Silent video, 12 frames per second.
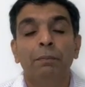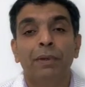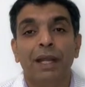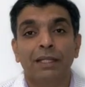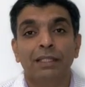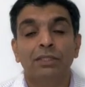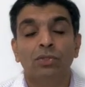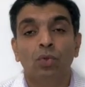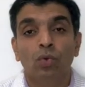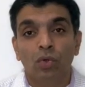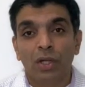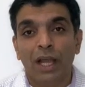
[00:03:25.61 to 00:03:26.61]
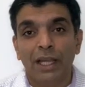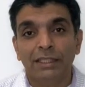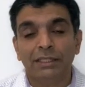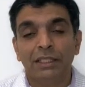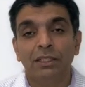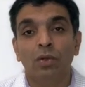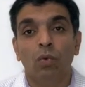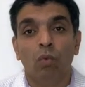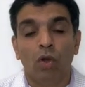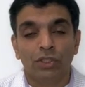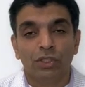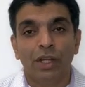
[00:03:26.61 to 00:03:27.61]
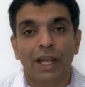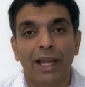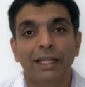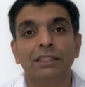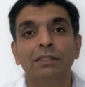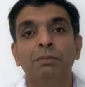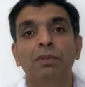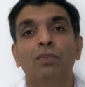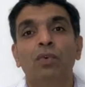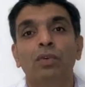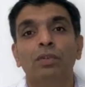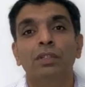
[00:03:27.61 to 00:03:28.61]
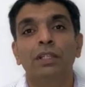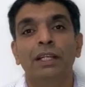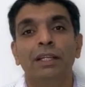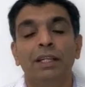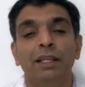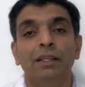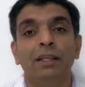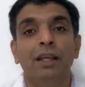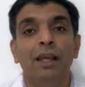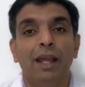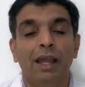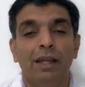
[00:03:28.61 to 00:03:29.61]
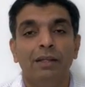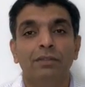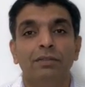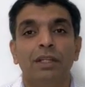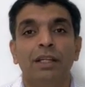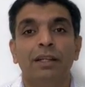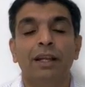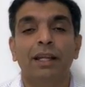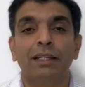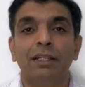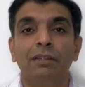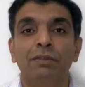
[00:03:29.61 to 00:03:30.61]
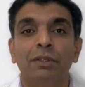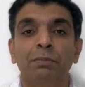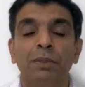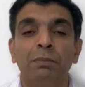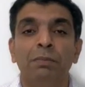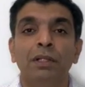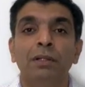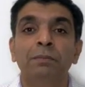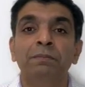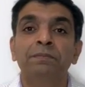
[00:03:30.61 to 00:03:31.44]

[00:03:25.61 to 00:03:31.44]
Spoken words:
practice good hygiene, wash your hands before eating and interacting with people,